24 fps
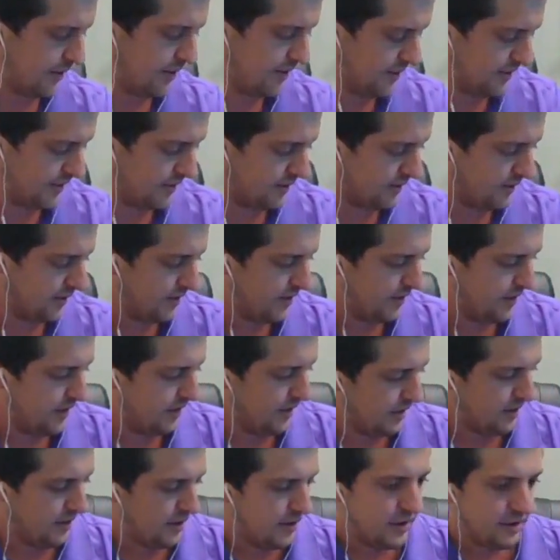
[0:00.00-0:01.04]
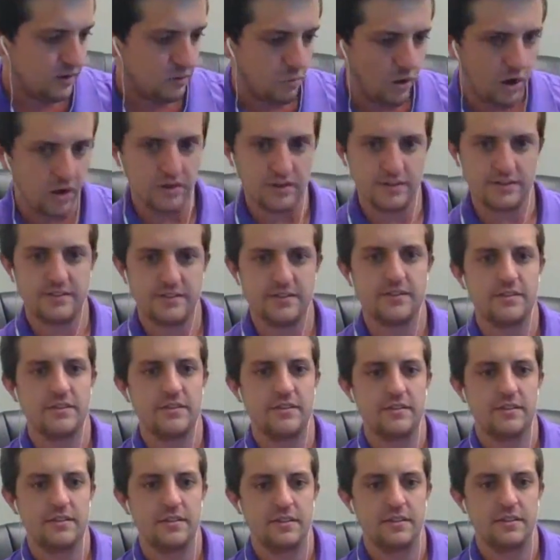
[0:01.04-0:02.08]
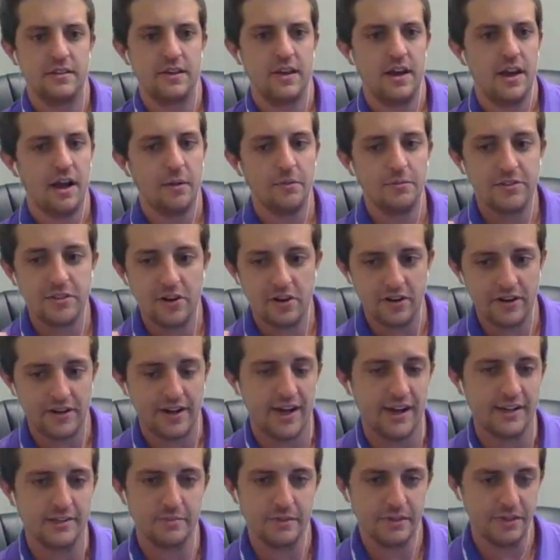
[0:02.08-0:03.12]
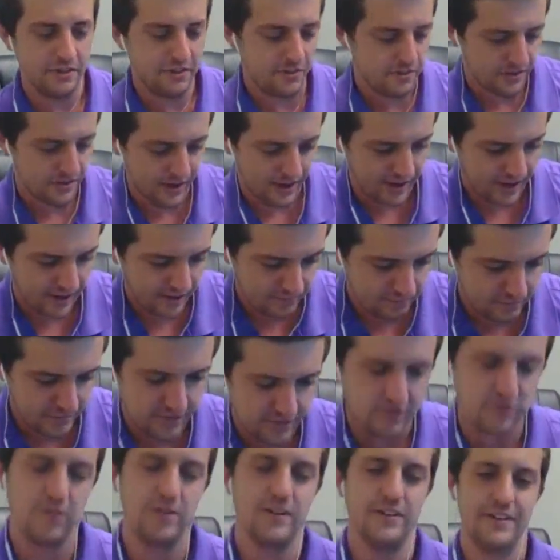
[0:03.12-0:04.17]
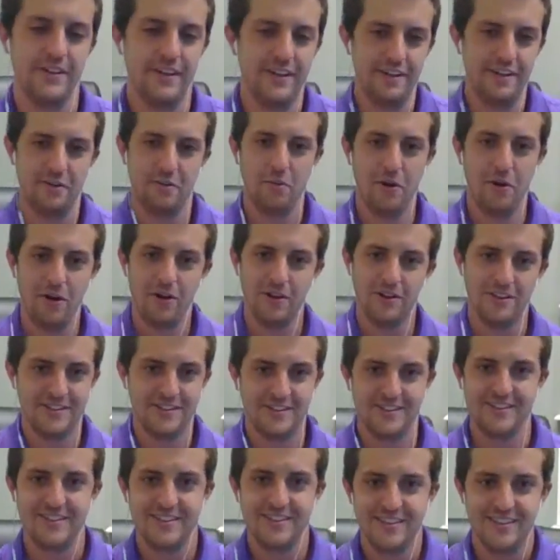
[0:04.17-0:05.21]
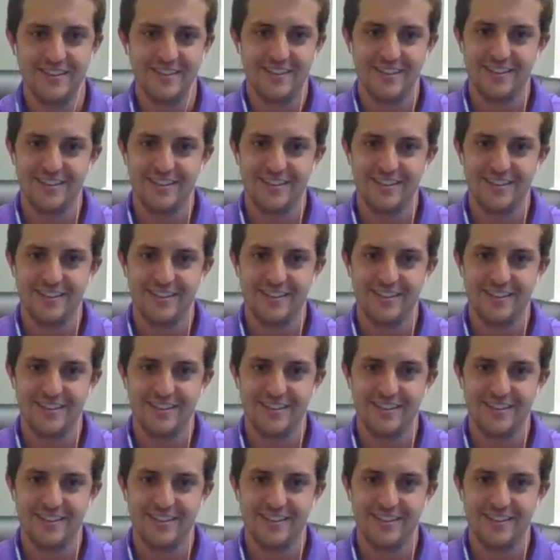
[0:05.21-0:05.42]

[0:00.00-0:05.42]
And then wallets. I'm sorry guys, but you do not have Bitcoin in your wallets.